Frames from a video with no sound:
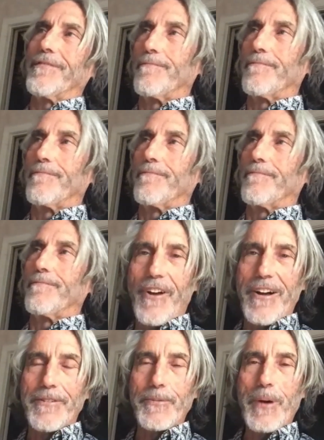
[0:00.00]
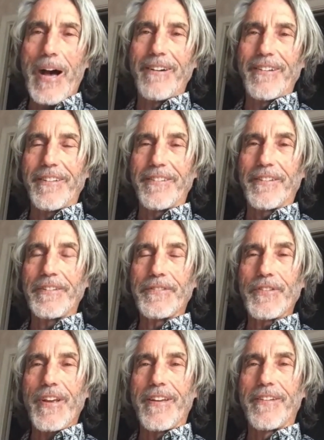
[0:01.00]
modern non-duality, you could
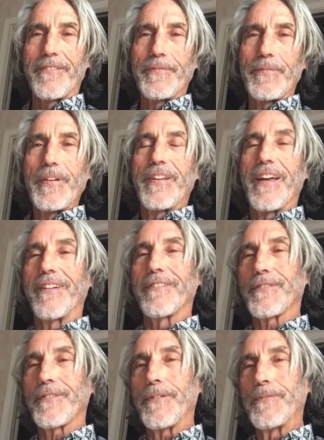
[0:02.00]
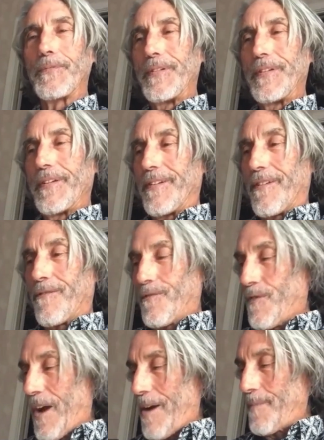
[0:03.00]
say. Yeah, so
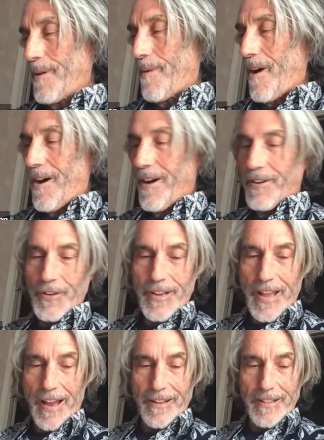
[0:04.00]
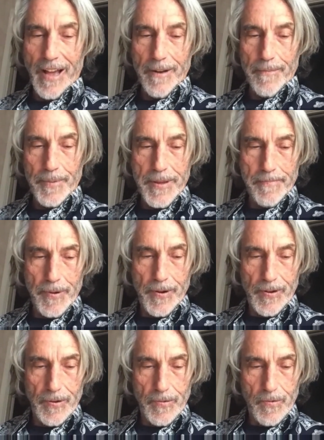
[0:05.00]
Ramana Maharshi had a lot of
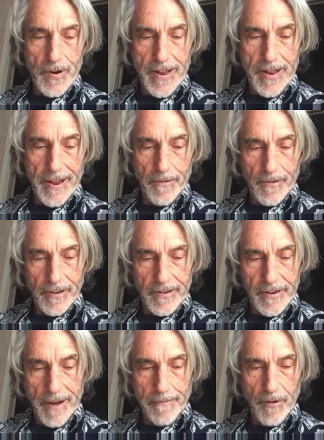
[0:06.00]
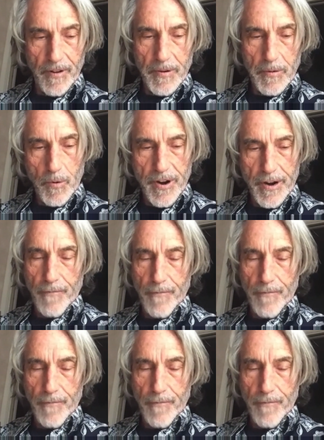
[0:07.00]
people, and a number of them were in a